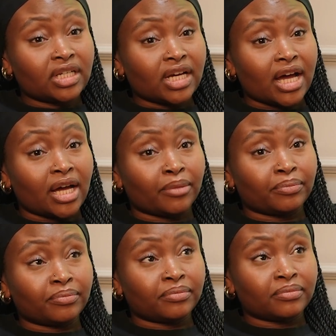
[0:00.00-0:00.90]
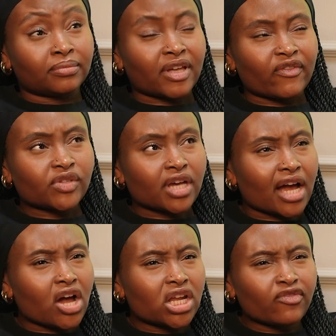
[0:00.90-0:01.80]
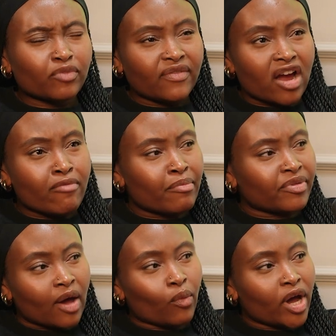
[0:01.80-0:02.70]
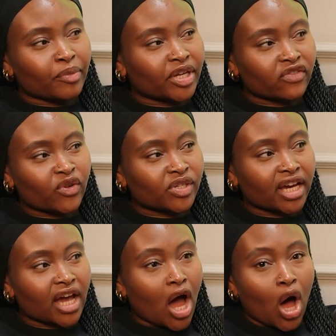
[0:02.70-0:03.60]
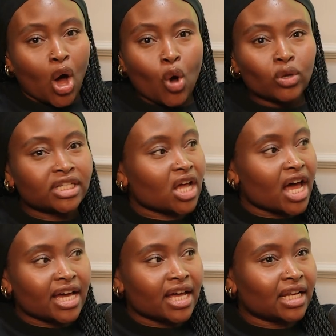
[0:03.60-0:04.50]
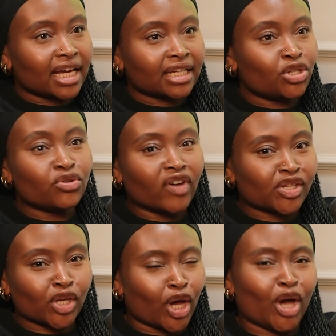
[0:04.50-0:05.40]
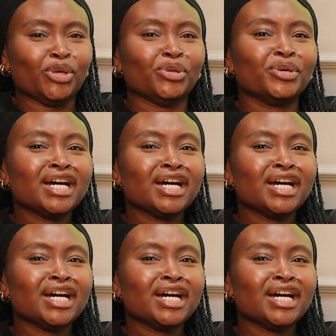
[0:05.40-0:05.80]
I can't even believe that I remembered that word, because it feels like a whole entire like universe ago.